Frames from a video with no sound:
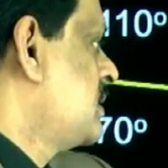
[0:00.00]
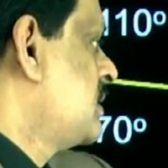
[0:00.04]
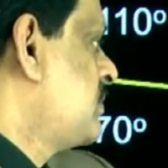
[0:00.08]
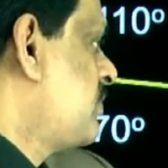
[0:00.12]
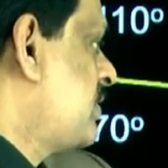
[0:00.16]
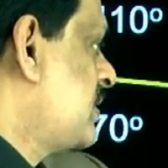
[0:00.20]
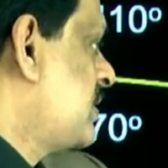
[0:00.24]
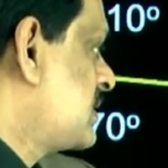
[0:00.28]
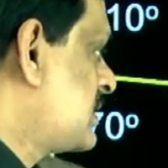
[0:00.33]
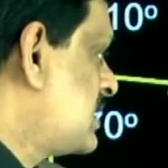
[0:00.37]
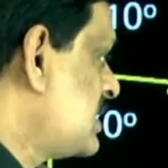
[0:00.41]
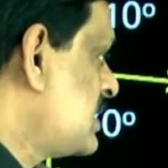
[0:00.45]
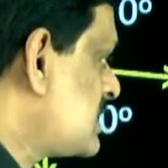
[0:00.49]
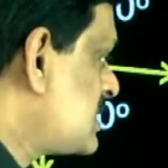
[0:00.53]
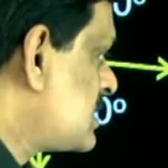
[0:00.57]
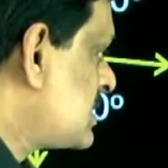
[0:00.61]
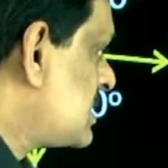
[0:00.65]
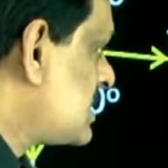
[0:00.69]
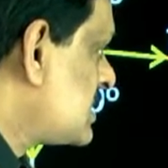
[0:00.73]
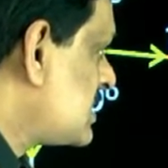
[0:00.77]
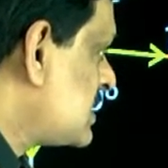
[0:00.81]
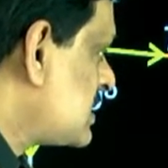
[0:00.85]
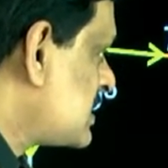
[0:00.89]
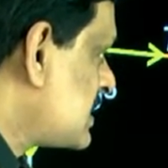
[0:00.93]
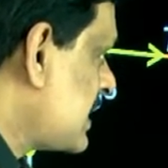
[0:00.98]
For this,
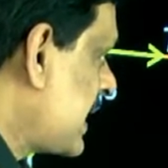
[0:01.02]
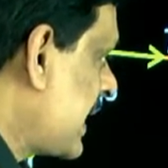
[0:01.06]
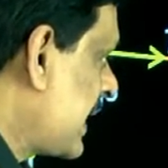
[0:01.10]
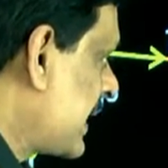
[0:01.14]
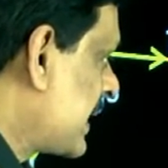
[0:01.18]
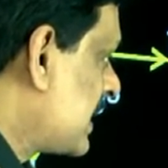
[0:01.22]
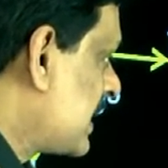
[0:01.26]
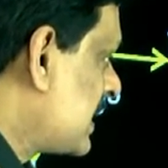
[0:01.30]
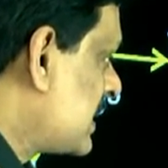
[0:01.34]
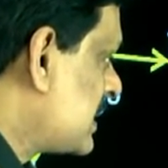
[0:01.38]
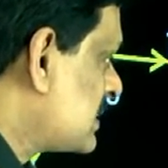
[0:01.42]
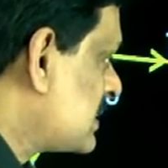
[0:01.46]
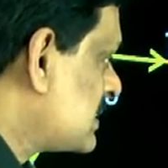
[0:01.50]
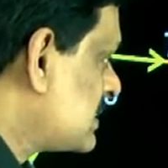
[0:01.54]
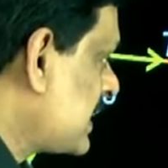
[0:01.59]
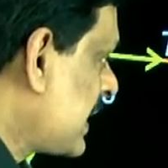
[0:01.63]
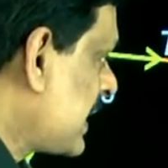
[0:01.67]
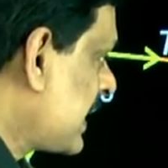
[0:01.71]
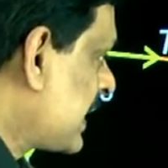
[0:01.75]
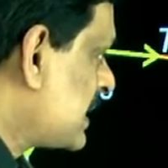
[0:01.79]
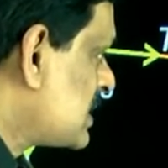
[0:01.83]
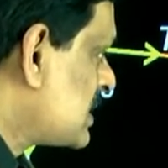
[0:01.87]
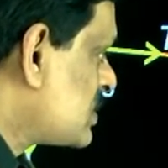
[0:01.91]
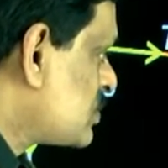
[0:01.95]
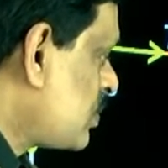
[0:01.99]
this is the angle, this
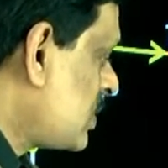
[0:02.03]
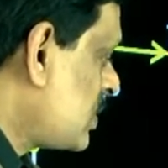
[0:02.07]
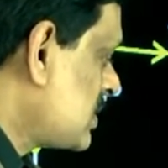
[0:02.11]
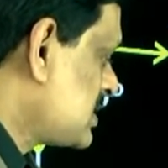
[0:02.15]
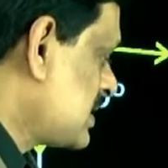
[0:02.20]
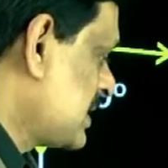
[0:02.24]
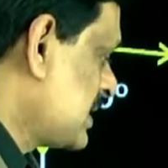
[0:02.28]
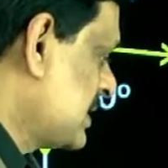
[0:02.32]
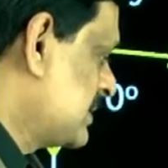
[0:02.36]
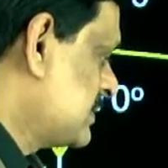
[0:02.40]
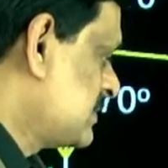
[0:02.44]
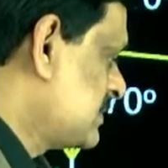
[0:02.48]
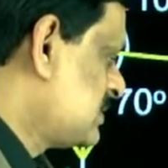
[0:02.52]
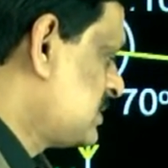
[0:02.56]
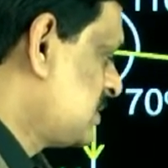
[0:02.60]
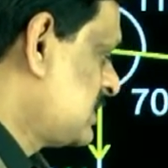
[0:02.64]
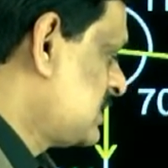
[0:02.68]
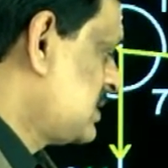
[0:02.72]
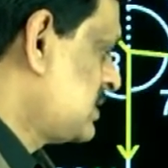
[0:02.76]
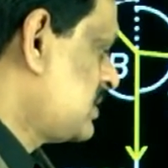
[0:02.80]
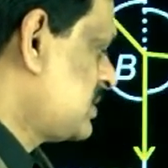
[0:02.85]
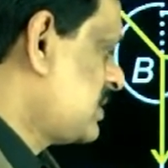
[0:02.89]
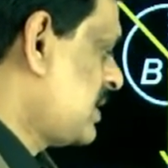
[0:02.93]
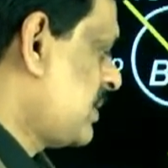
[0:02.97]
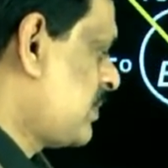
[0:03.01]
angle is 110.
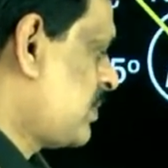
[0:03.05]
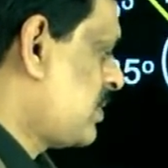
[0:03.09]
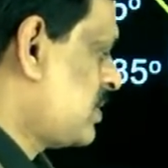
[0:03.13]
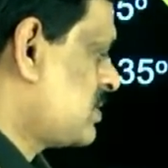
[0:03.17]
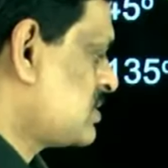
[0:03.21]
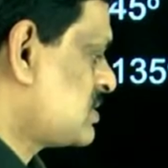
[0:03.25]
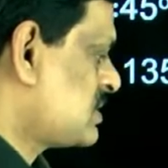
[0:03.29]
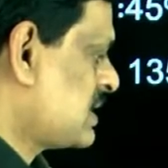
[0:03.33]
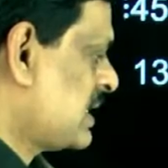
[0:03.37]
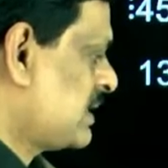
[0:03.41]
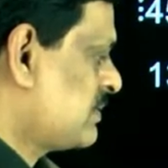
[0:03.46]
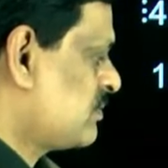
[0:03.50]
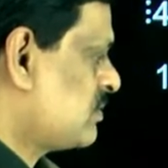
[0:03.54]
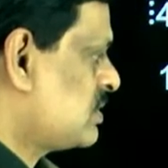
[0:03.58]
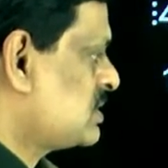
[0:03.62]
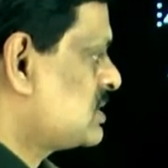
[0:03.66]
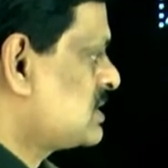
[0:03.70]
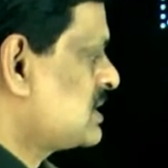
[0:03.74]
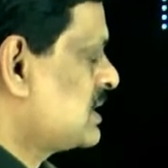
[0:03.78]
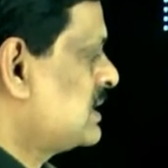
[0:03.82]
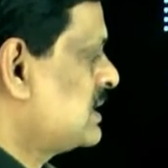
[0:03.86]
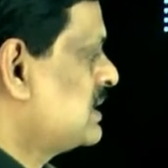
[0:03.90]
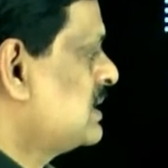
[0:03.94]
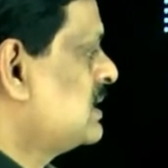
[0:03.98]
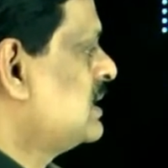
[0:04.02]
T3 upon sine
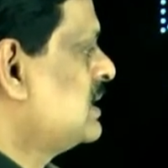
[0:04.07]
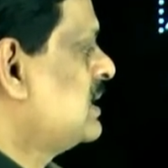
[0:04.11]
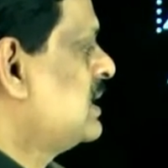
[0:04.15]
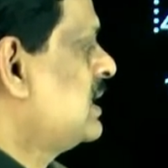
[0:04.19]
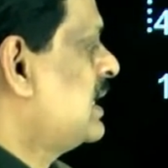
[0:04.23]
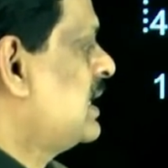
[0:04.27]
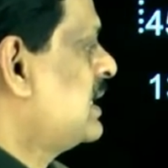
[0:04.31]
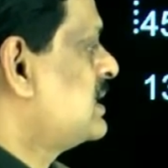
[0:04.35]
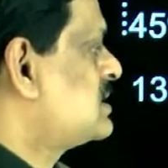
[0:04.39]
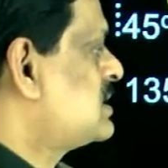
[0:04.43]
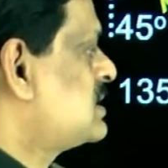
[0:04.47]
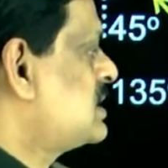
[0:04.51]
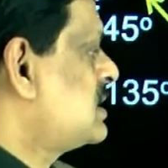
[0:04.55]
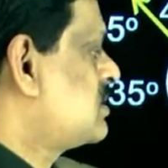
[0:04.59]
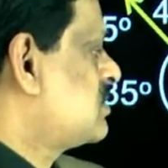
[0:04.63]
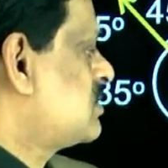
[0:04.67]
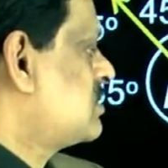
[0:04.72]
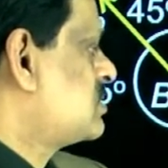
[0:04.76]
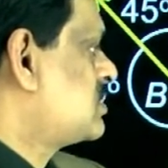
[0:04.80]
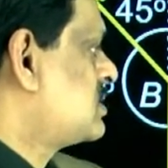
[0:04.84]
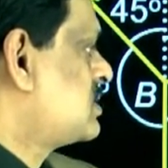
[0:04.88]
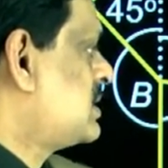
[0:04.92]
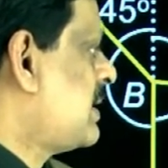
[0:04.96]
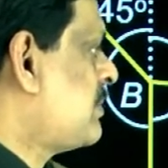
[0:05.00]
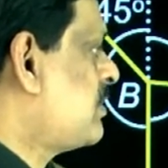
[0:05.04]
110 is equal
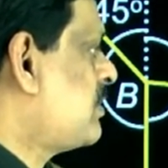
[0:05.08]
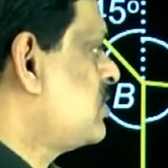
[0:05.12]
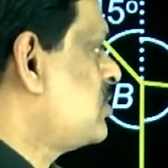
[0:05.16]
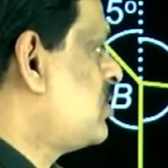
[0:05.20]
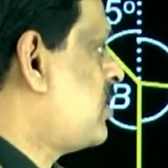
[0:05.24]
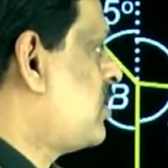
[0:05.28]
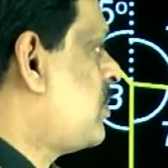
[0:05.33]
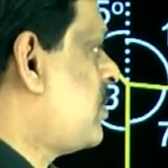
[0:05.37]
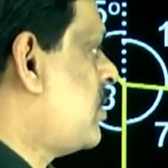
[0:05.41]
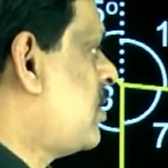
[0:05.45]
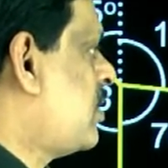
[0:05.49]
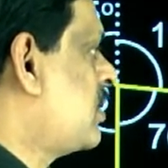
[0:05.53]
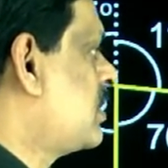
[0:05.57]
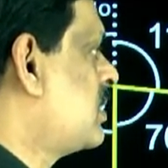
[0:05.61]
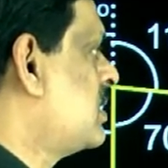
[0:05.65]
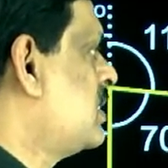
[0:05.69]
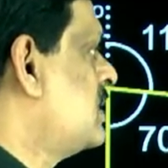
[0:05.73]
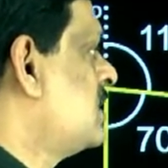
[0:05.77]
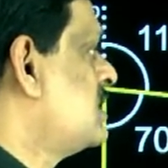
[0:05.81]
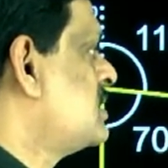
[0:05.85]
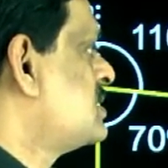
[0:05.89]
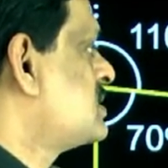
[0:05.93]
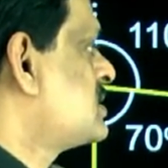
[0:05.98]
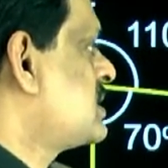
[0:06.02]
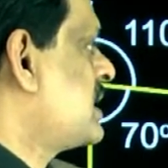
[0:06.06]
to W upon
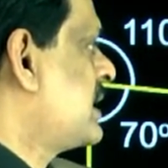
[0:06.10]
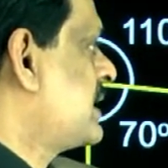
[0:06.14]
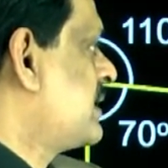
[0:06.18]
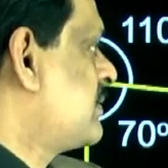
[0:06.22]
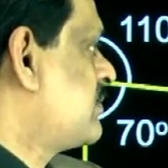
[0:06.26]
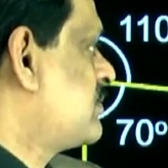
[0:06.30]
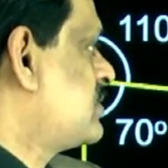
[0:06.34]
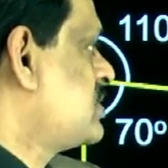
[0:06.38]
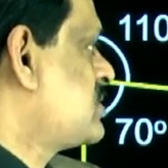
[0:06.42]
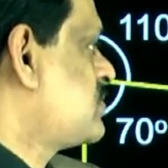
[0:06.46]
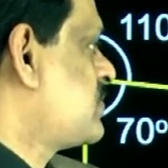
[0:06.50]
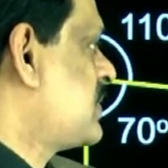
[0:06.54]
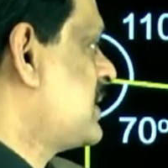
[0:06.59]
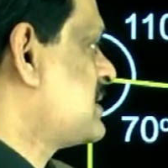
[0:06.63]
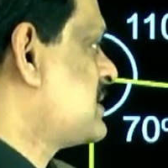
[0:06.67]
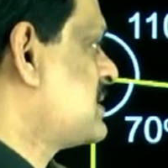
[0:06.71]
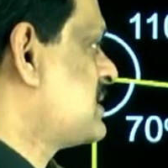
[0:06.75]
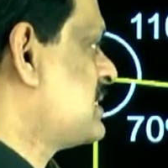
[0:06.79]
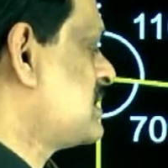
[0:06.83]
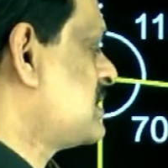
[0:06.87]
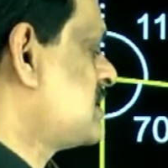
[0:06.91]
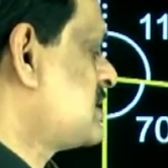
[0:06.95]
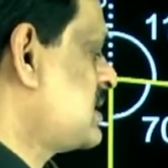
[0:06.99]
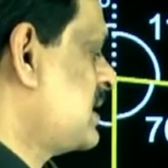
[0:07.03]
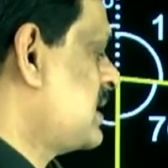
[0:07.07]
sine of this plus
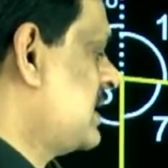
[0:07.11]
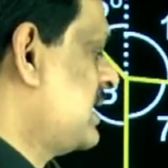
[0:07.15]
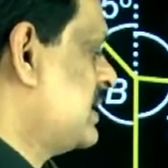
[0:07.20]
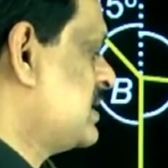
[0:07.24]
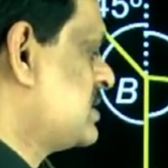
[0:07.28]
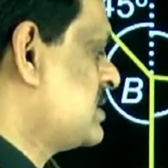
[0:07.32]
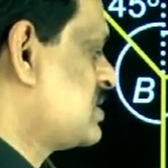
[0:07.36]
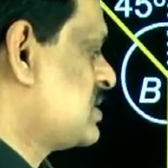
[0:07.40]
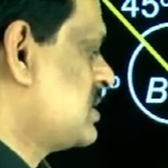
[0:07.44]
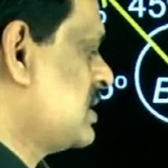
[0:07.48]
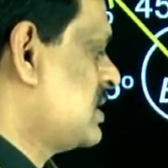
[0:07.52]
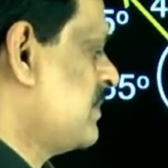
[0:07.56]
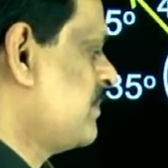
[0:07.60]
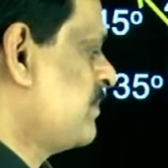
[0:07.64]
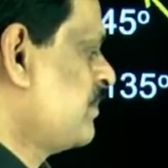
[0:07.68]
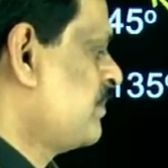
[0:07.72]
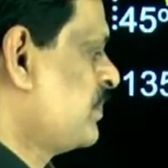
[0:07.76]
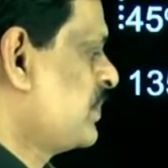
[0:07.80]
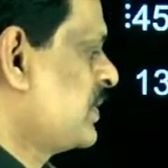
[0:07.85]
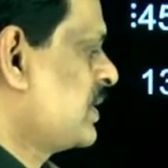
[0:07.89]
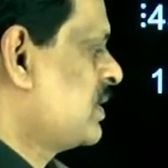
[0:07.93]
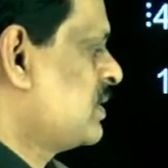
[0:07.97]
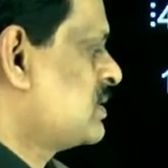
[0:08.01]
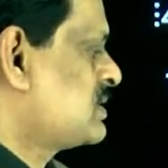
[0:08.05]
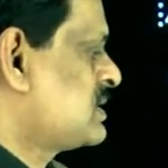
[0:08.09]
this is
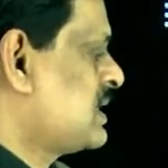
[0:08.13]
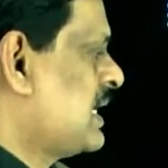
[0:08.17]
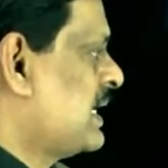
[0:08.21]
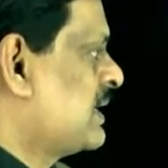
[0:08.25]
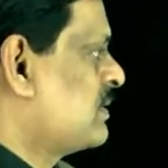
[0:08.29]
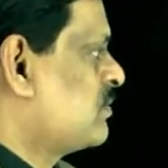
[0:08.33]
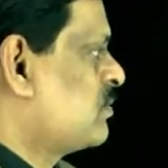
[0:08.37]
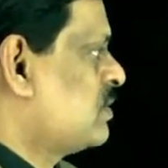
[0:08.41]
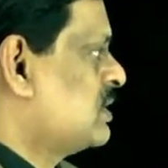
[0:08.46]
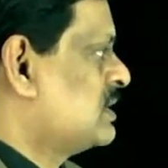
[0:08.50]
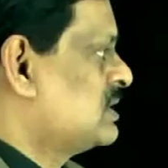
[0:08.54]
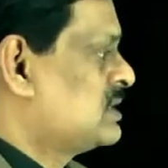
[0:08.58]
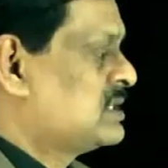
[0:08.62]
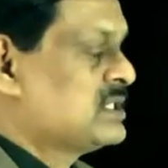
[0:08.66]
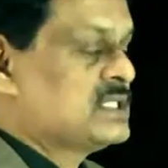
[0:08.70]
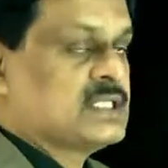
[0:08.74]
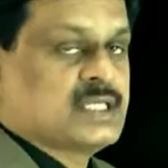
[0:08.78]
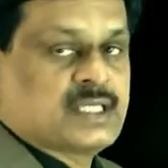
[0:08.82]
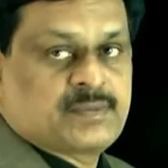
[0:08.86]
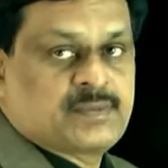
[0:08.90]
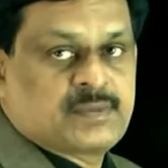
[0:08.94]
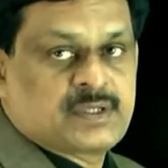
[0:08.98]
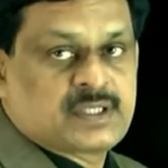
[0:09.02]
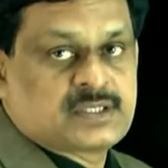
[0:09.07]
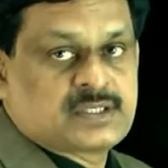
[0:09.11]
sine
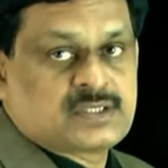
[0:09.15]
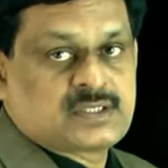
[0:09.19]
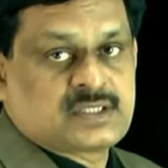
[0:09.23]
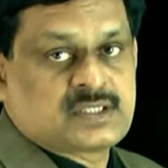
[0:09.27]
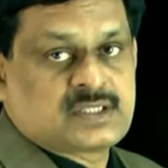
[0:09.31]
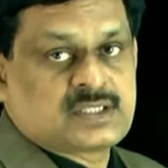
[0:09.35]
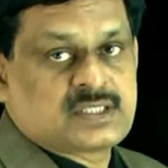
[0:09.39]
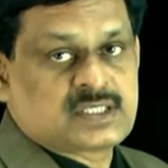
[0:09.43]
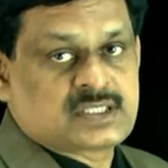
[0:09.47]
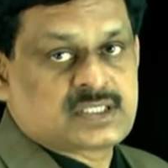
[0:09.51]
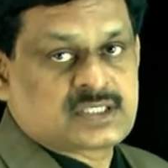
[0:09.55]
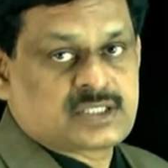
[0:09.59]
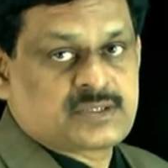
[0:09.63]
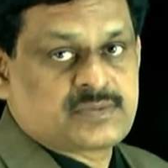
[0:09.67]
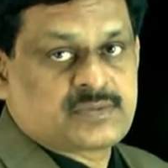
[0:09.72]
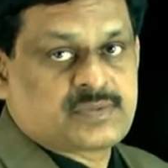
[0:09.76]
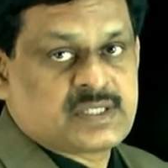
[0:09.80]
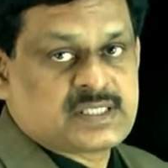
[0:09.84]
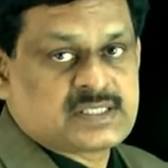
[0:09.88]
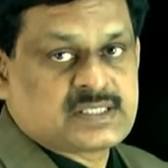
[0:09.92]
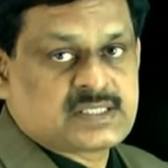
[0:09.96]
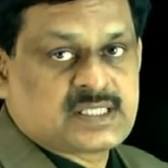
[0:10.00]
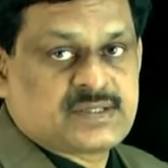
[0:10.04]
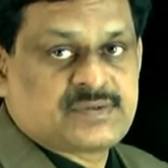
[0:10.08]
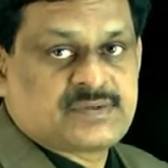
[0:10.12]
130, because it's 60
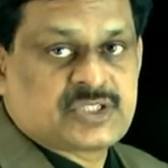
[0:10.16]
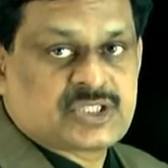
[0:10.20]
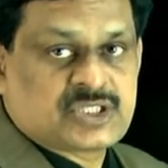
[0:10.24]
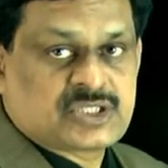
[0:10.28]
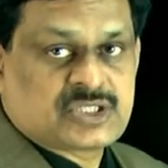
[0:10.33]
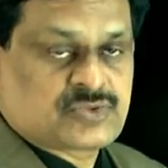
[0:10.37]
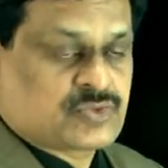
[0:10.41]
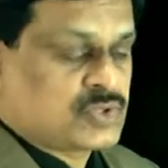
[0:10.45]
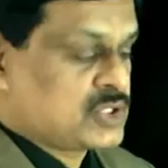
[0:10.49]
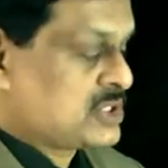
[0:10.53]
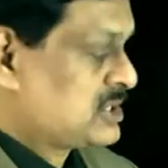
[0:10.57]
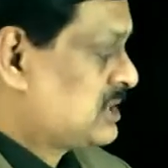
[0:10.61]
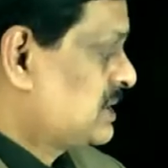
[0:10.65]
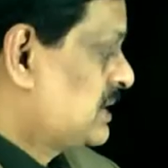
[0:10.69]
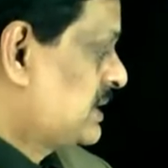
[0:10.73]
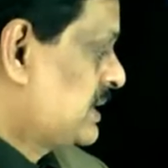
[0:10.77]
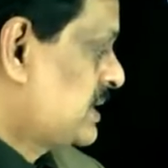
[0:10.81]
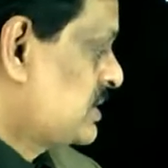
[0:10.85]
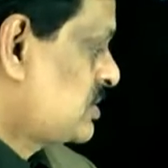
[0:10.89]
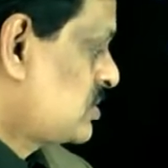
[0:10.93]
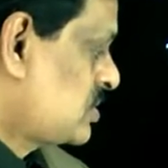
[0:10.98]
plus 70 is 130.